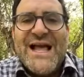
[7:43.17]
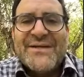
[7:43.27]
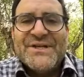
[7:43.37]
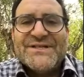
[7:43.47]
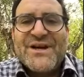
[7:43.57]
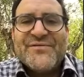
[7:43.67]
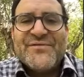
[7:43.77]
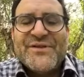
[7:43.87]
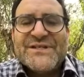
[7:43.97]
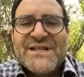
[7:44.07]
And this uh,
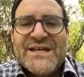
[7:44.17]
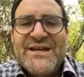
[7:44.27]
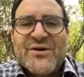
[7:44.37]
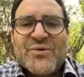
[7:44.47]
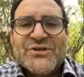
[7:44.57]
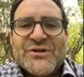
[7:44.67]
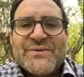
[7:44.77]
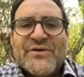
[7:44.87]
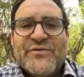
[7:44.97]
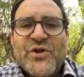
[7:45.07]
this thing here, we
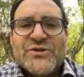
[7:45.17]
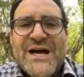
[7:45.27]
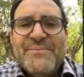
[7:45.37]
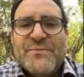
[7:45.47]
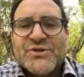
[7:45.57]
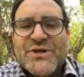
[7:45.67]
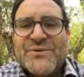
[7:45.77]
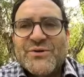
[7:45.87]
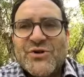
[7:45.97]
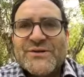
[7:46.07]
talked about Vlotamim was
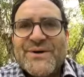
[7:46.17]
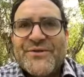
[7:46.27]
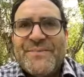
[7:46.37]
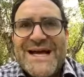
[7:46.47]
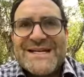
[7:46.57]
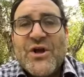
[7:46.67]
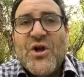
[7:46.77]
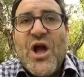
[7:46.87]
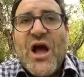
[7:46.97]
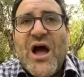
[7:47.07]
something we talked about in the past
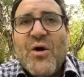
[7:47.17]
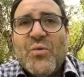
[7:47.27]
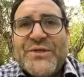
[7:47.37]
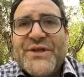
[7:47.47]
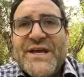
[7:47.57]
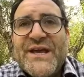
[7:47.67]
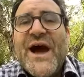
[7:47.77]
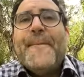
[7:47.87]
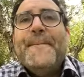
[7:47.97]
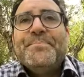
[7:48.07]
uh, with the
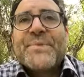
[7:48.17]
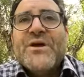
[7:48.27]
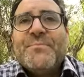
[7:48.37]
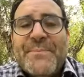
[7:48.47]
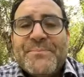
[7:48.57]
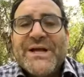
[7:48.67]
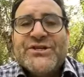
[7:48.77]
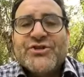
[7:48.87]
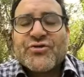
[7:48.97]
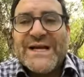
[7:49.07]
um,
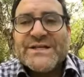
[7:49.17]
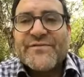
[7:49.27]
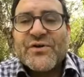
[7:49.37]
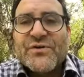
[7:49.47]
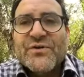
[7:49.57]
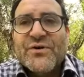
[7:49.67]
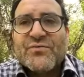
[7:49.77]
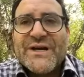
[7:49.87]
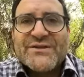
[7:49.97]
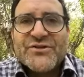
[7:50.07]
population transfer right?